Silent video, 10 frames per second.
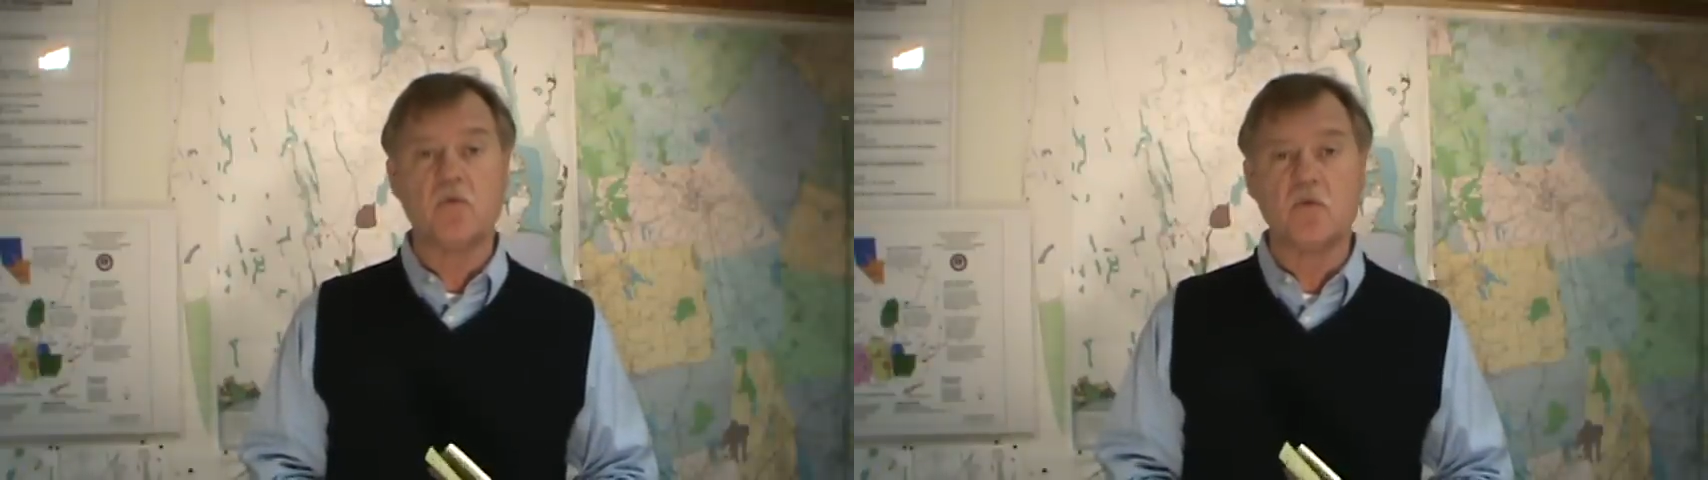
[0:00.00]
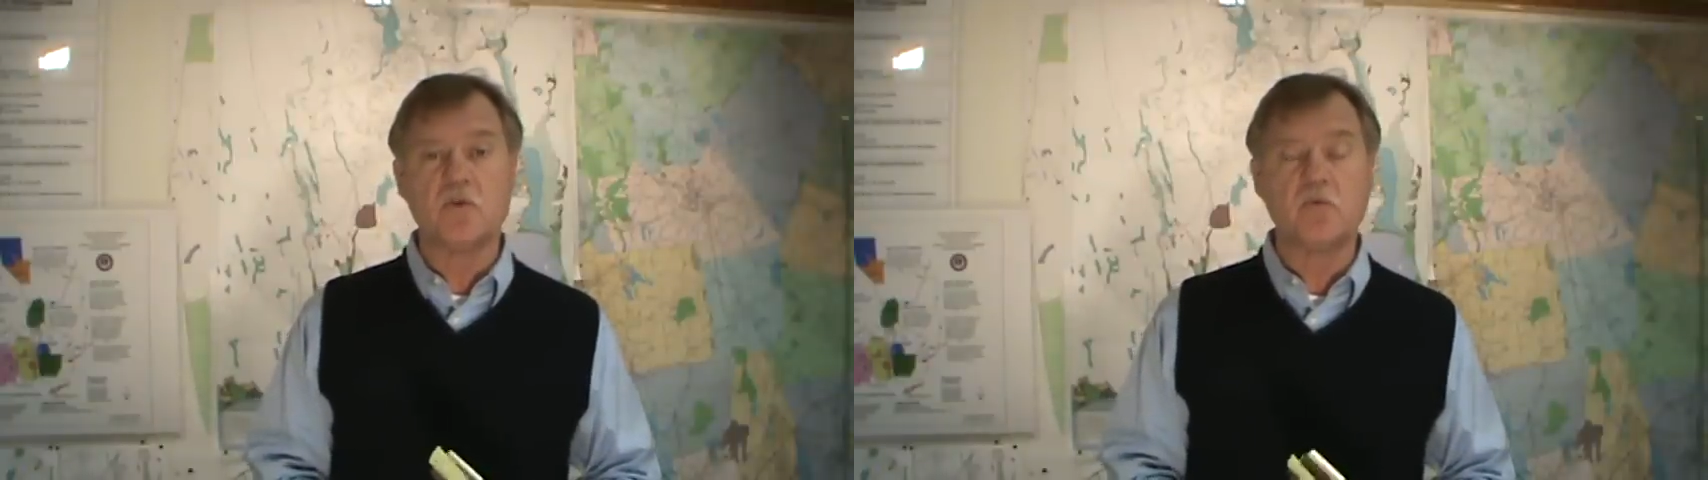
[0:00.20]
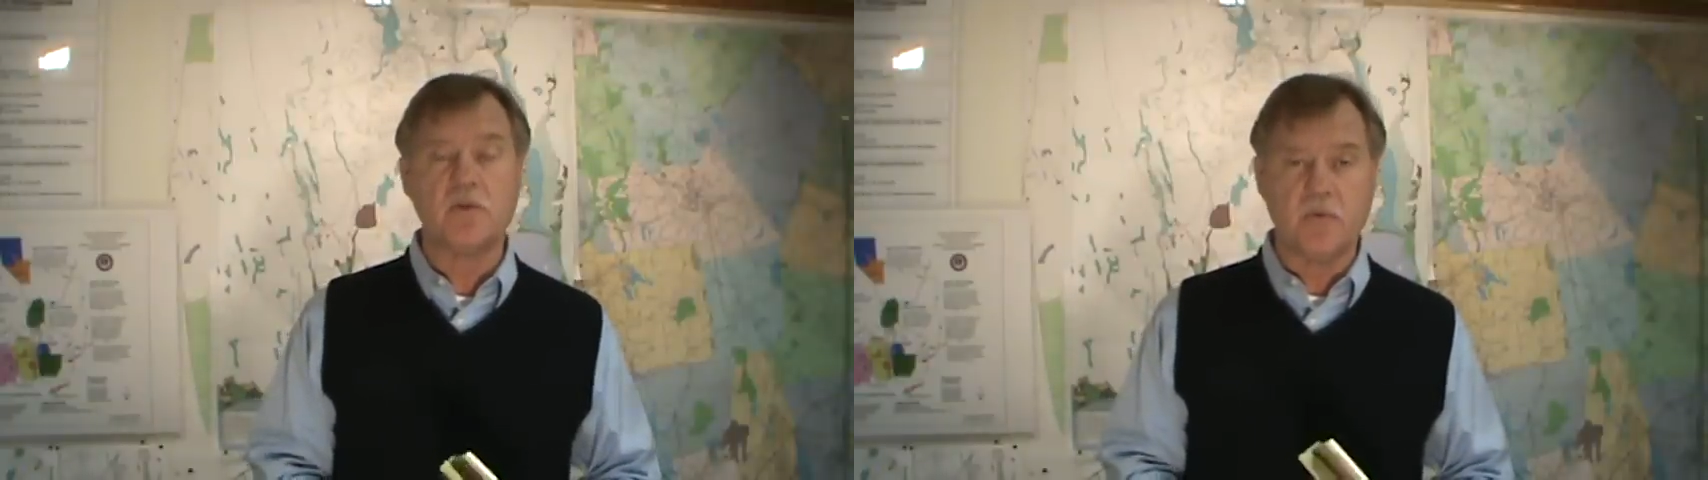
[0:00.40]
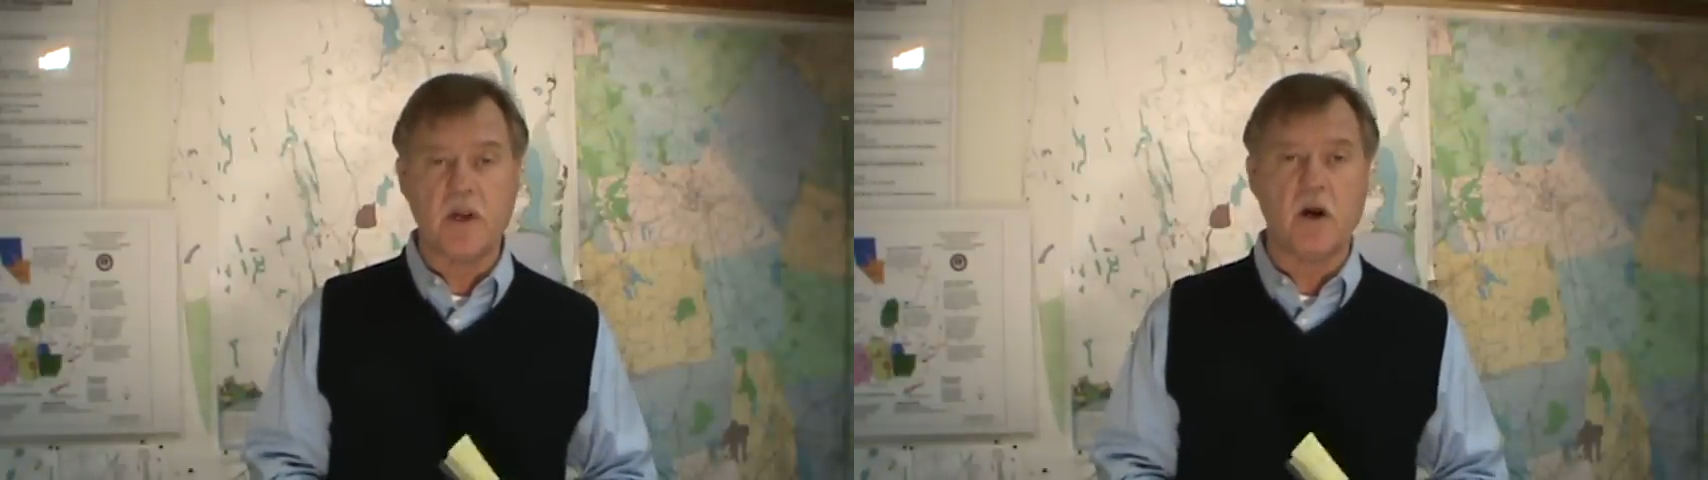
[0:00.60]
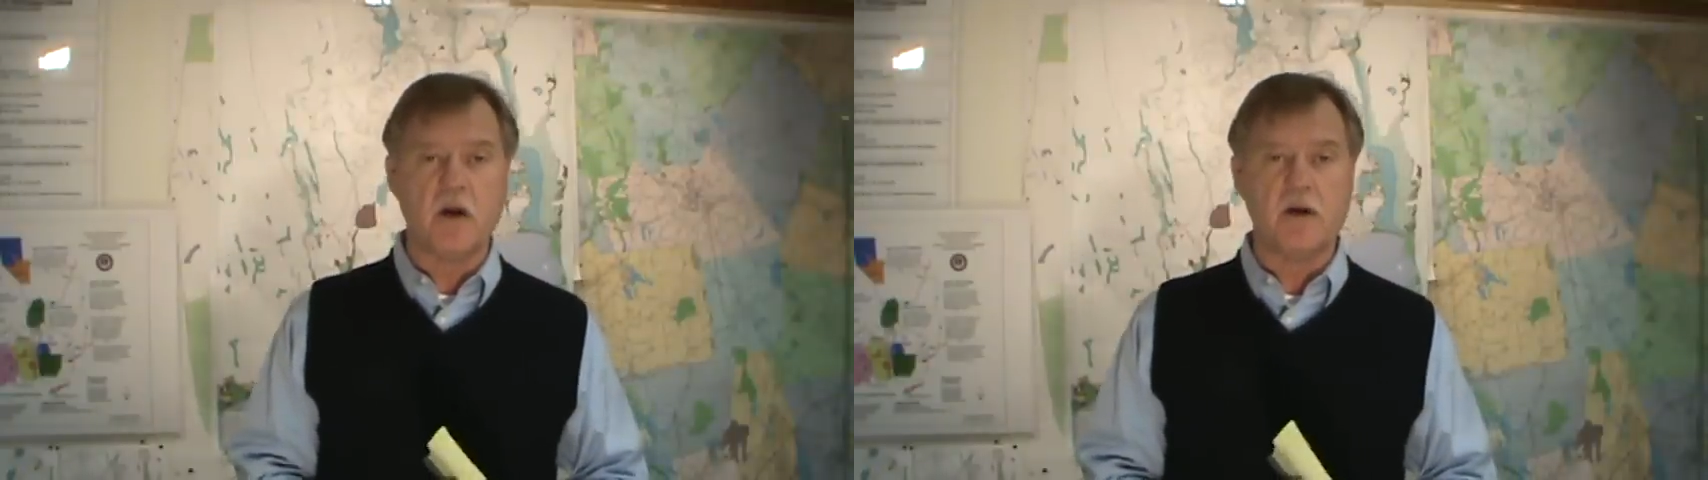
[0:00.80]
rules with
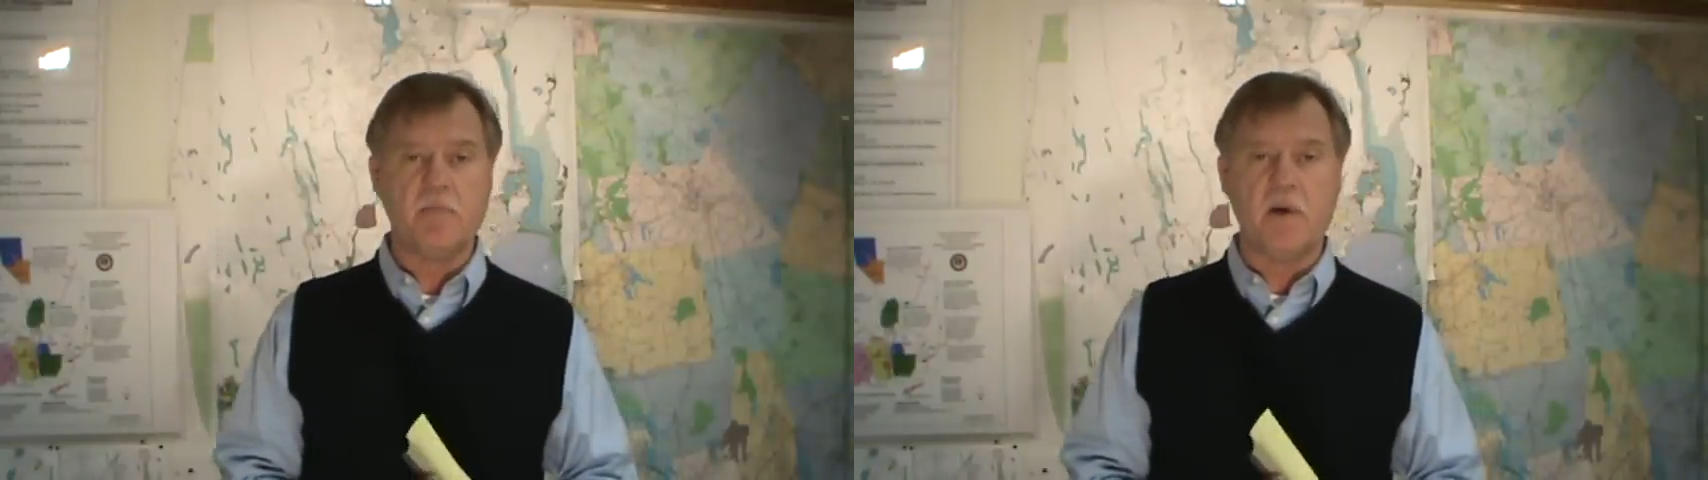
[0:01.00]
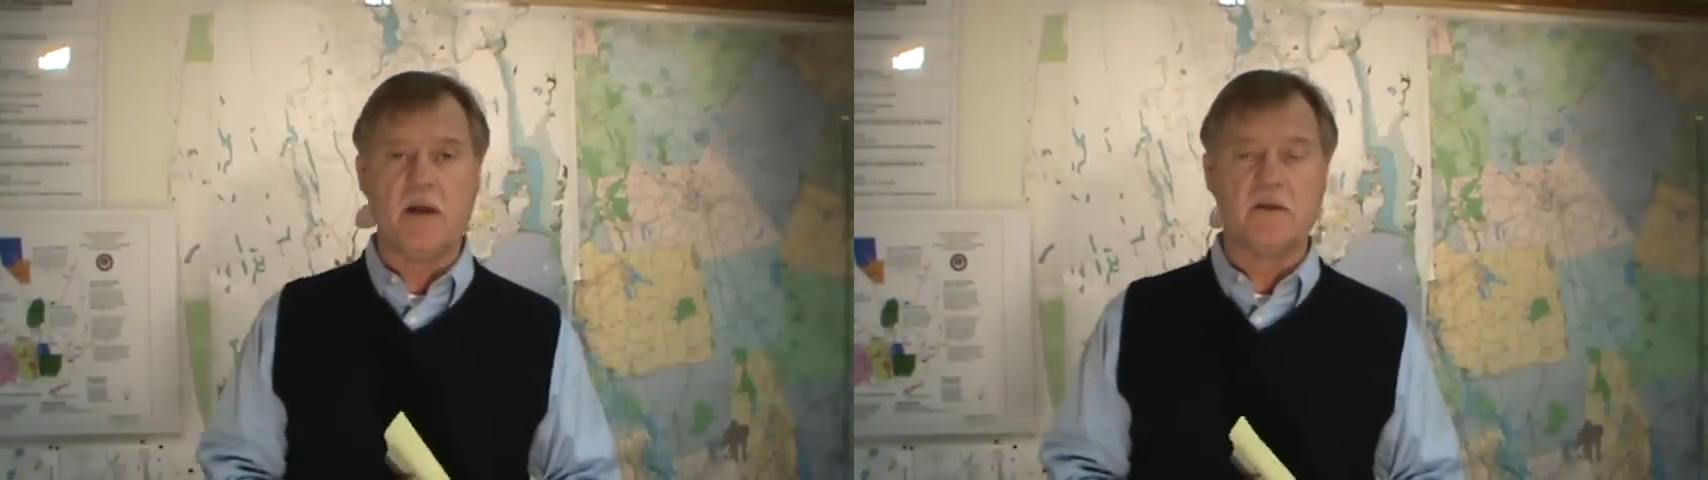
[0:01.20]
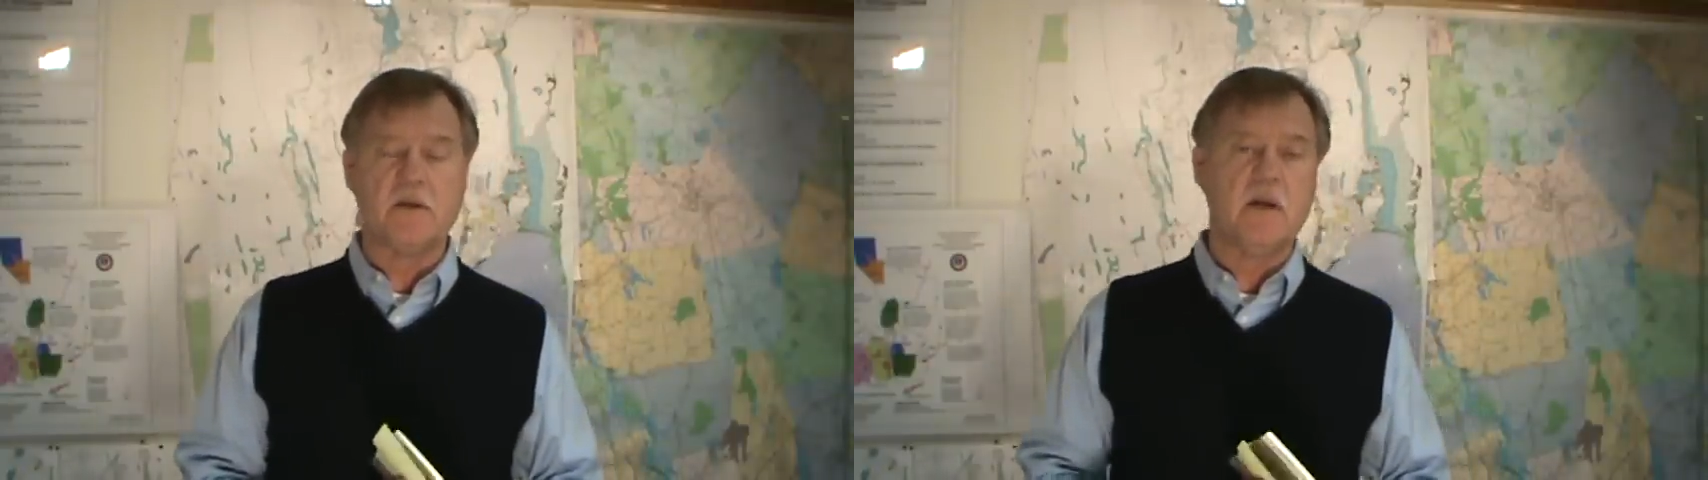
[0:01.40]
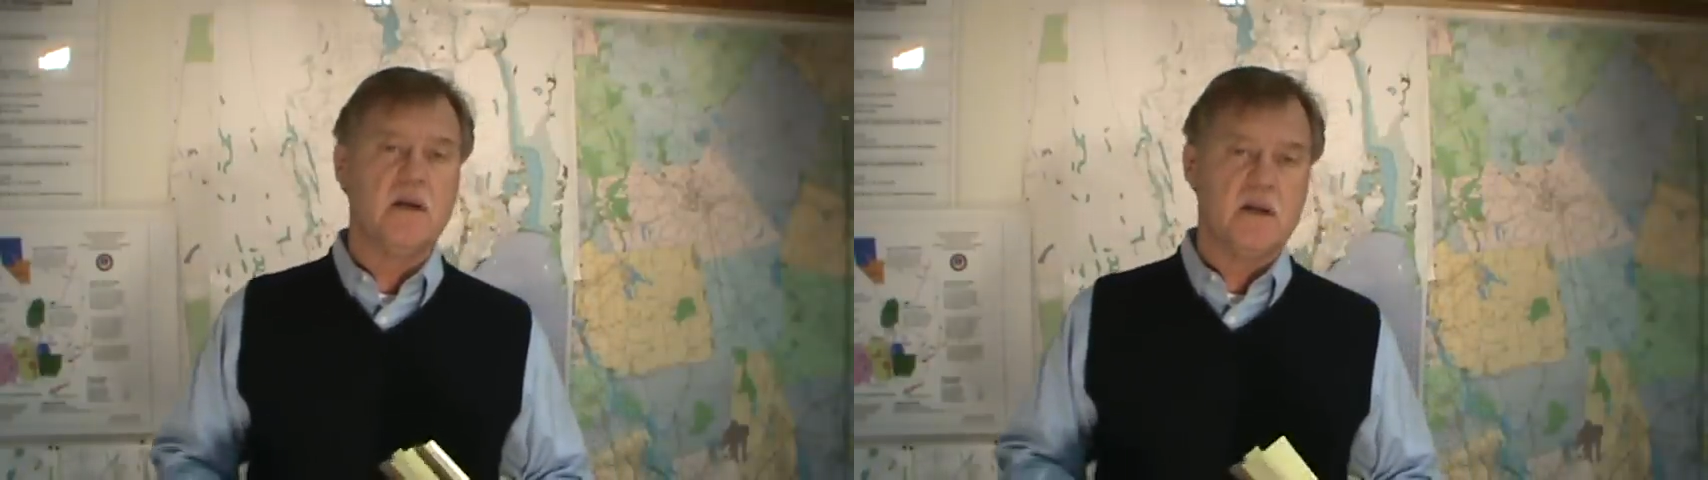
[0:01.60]
regard to pets,